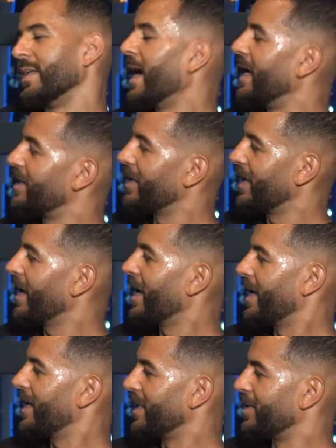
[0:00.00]

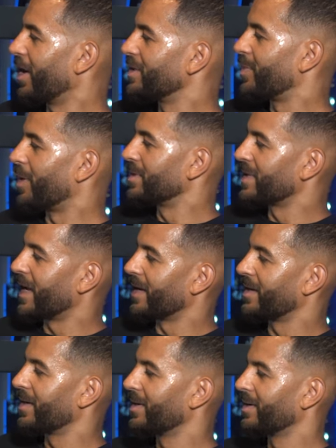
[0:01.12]
It does, but I'm just like,
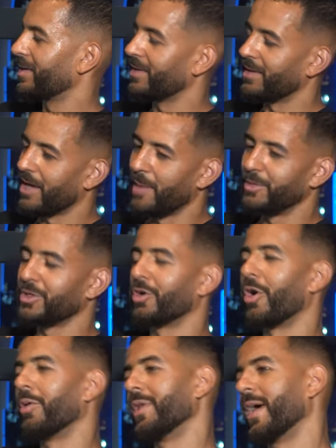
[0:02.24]
I'm just going to
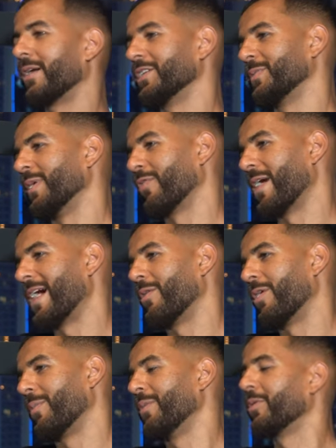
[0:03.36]
go in there. I'm going to speak for an
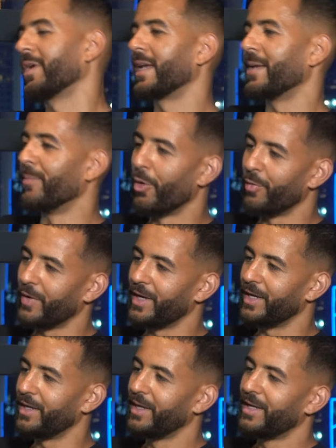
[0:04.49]
hour. People are going to get
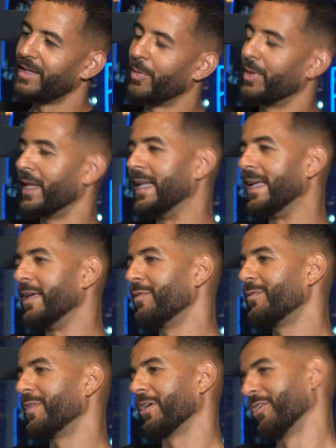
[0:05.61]
motivated. Then when they
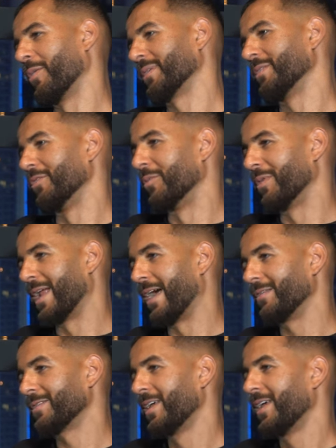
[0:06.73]
leave, they're going to go back to their normal
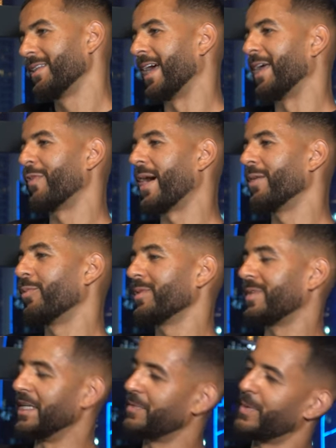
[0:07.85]
lives. That if I
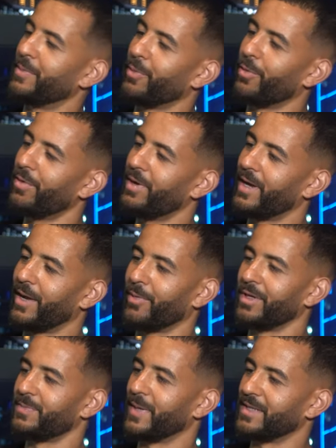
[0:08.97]
teach people and I
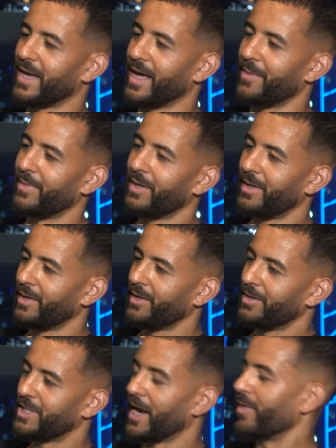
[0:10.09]
want to spend time
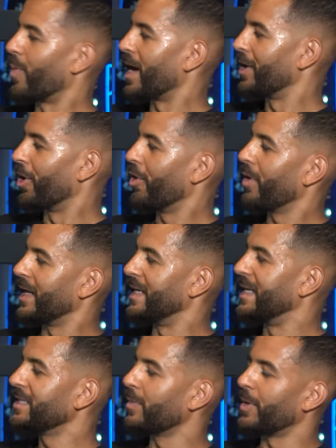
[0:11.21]
sharing what I know, it
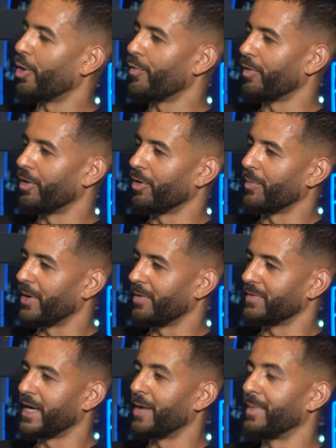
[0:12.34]
needs to be over a longer period
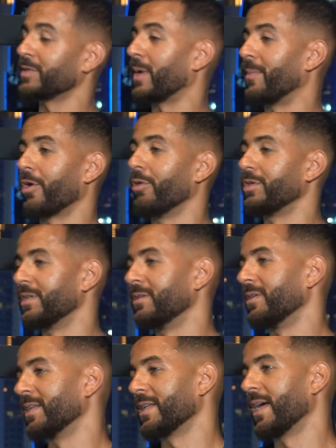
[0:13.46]
of time. That's why my
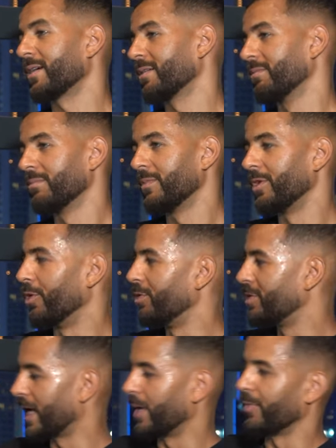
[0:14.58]
coaching is like, you know, you
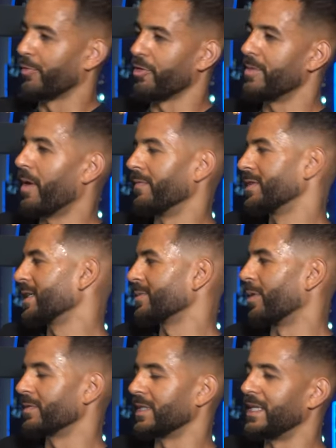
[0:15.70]
sign up for 3 months, 6
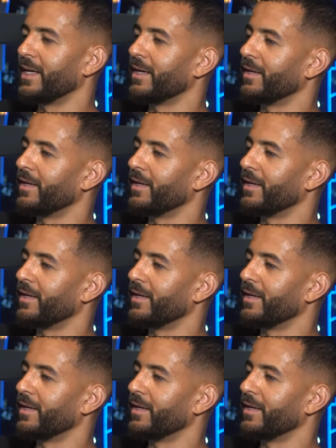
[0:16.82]
months, a year.